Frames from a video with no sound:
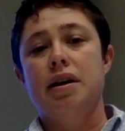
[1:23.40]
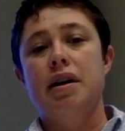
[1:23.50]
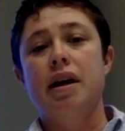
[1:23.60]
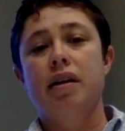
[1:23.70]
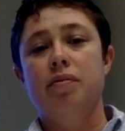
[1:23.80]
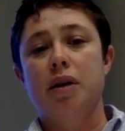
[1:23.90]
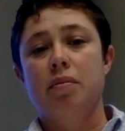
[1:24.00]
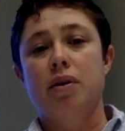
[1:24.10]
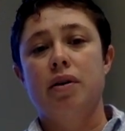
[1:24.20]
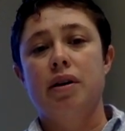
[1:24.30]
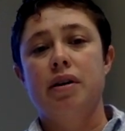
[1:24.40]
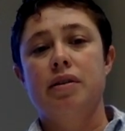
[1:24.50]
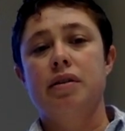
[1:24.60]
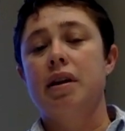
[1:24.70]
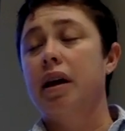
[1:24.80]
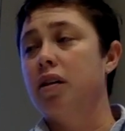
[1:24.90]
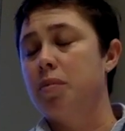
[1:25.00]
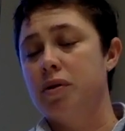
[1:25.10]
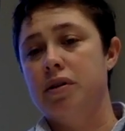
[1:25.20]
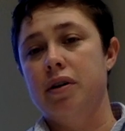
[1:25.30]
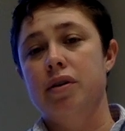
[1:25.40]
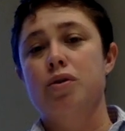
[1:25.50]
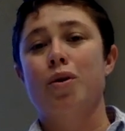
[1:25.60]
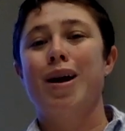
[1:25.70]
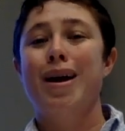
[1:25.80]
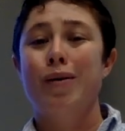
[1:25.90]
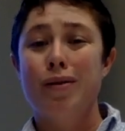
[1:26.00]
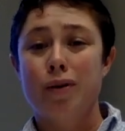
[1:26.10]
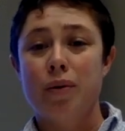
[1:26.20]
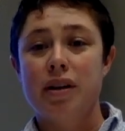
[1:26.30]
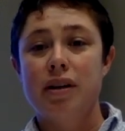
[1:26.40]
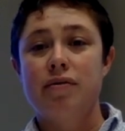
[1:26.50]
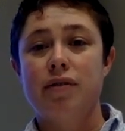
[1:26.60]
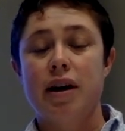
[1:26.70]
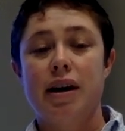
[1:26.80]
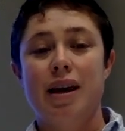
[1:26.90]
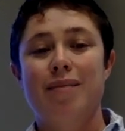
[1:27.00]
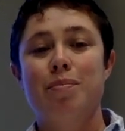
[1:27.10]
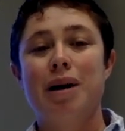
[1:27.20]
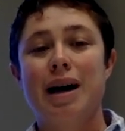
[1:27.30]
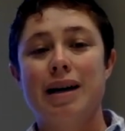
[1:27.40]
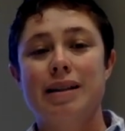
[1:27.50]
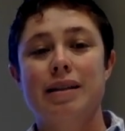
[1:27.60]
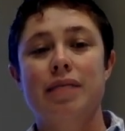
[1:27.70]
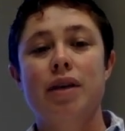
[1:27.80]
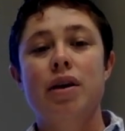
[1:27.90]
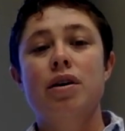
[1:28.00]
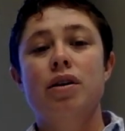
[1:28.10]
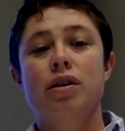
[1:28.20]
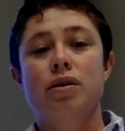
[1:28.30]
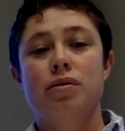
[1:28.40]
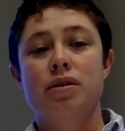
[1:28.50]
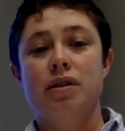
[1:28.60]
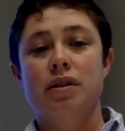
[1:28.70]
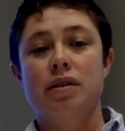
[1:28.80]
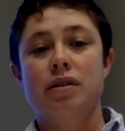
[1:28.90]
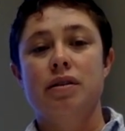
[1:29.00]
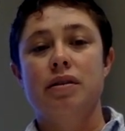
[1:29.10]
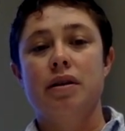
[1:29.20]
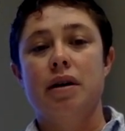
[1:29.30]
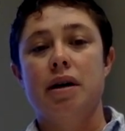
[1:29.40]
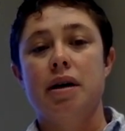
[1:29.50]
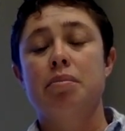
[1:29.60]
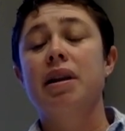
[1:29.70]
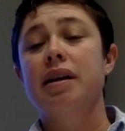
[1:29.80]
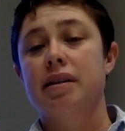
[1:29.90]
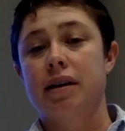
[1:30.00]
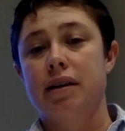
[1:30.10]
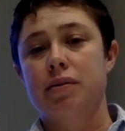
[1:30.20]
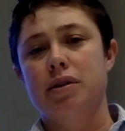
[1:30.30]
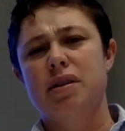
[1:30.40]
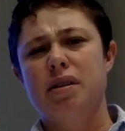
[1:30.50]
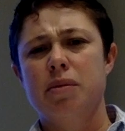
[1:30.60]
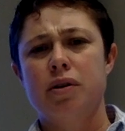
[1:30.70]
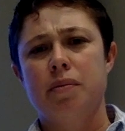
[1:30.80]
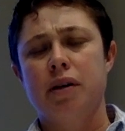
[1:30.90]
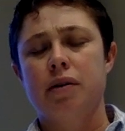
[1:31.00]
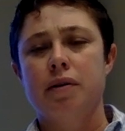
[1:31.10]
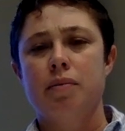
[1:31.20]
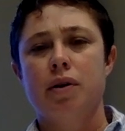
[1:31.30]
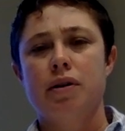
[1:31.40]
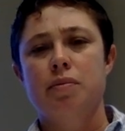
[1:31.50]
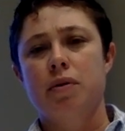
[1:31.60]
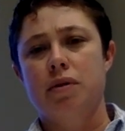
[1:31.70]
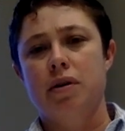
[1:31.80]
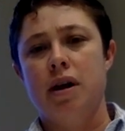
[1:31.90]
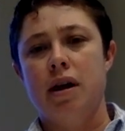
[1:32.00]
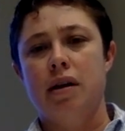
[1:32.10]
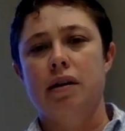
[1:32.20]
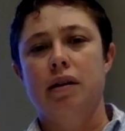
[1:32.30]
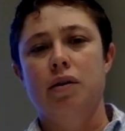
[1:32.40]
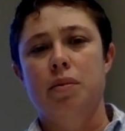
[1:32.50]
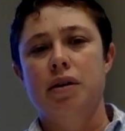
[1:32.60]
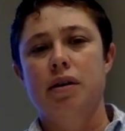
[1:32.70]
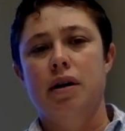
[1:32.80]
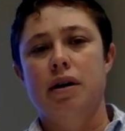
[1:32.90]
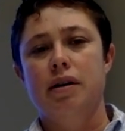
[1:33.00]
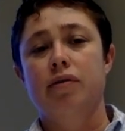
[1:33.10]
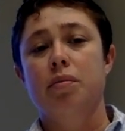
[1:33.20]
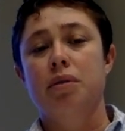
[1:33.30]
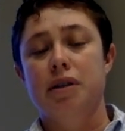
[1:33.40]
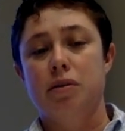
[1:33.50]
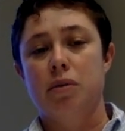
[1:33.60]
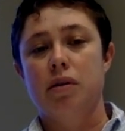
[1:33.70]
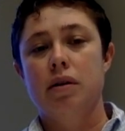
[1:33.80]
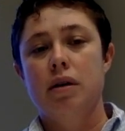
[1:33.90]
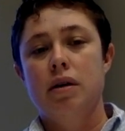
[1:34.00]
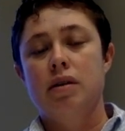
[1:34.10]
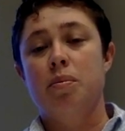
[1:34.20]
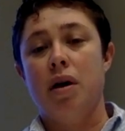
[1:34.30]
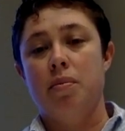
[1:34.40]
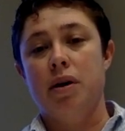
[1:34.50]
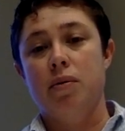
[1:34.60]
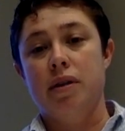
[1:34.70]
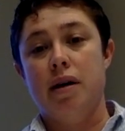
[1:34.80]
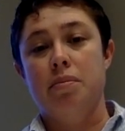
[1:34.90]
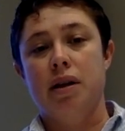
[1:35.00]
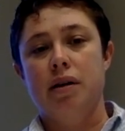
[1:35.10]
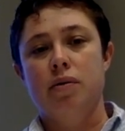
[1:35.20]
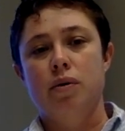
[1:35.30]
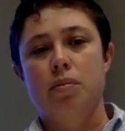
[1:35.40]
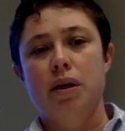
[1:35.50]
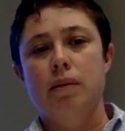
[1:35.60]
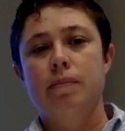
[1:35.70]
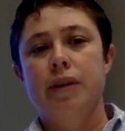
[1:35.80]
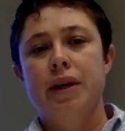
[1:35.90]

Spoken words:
negative McMurray's, negative posterior jaw. However, we did find a positive Houston's plica test, which is similar to McMurray's, but with your hand at a little bit different placement to palpate where that plica would be.